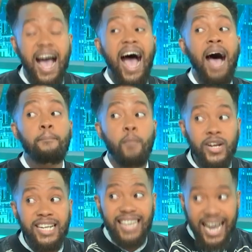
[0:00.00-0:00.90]
are
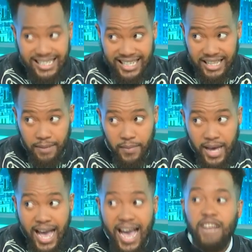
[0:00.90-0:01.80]
monetizing them.
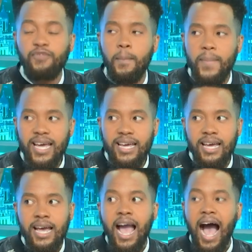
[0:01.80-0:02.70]
And for
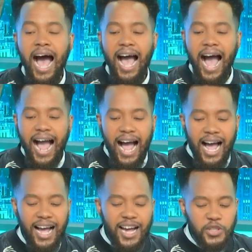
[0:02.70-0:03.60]
me,
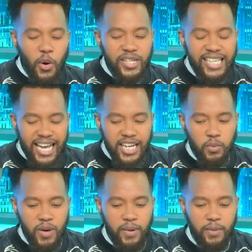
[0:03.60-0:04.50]
I don't get
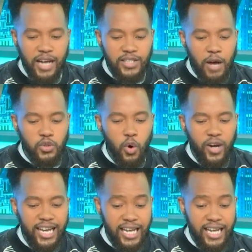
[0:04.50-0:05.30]
it when people are now talking